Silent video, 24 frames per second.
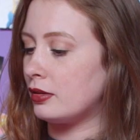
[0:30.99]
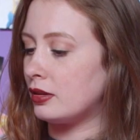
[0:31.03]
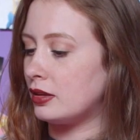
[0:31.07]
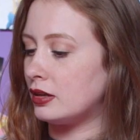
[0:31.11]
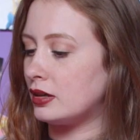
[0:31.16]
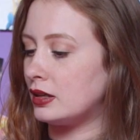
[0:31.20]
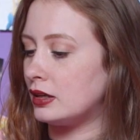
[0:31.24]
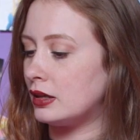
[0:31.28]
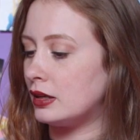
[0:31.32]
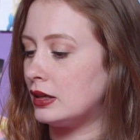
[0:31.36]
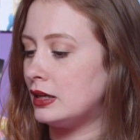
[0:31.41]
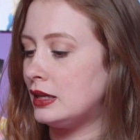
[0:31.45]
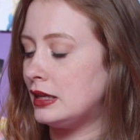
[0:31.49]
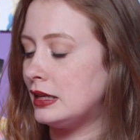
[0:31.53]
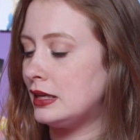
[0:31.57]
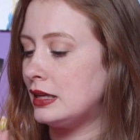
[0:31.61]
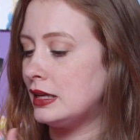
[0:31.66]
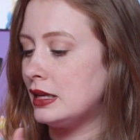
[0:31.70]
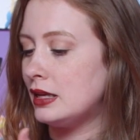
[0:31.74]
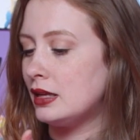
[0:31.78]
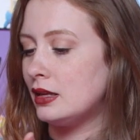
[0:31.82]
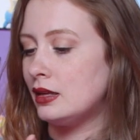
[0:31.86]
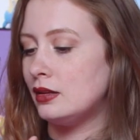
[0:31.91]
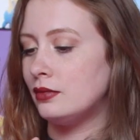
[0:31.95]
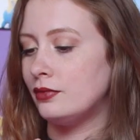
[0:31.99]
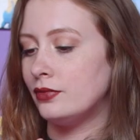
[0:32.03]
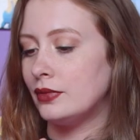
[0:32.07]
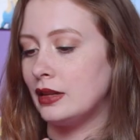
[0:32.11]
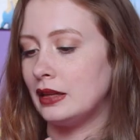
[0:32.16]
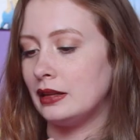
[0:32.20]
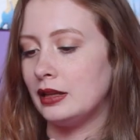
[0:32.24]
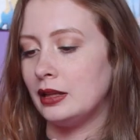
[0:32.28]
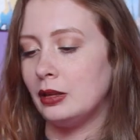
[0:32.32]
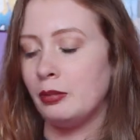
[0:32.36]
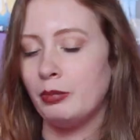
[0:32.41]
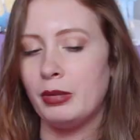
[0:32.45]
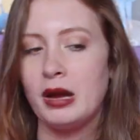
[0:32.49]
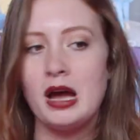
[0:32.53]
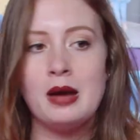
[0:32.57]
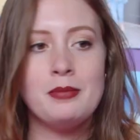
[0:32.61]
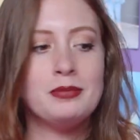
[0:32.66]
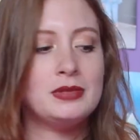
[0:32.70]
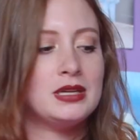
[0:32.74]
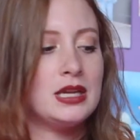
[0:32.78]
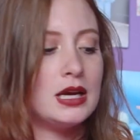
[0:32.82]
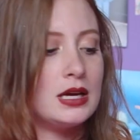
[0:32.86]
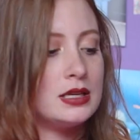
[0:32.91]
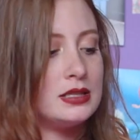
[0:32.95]
a little, little
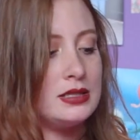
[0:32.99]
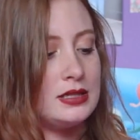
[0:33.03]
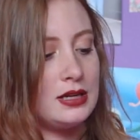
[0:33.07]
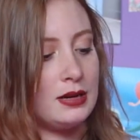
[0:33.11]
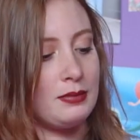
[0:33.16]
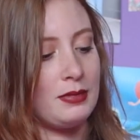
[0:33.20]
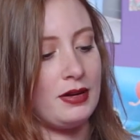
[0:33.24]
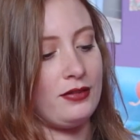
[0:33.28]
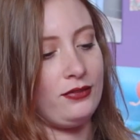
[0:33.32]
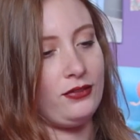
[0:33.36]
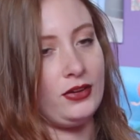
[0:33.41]
bomb dust on my